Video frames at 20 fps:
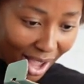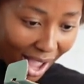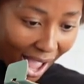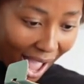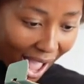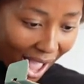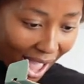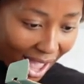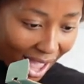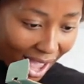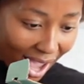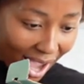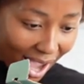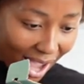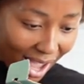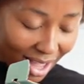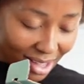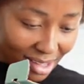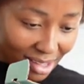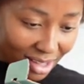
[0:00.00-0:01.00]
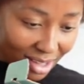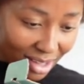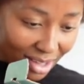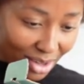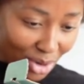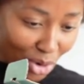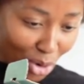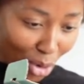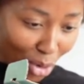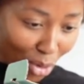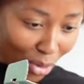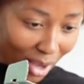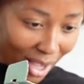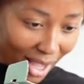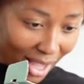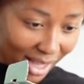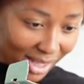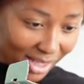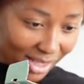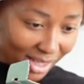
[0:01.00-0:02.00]
Ha! No,
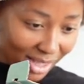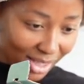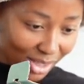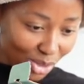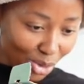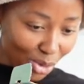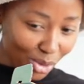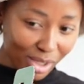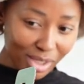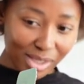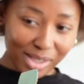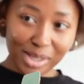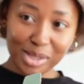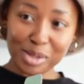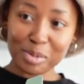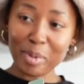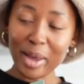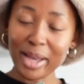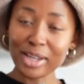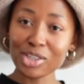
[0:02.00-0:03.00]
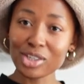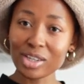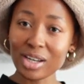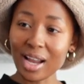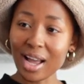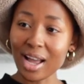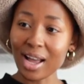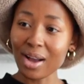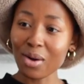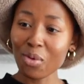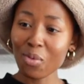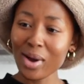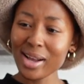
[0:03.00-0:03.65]
guys, so this is a spatula.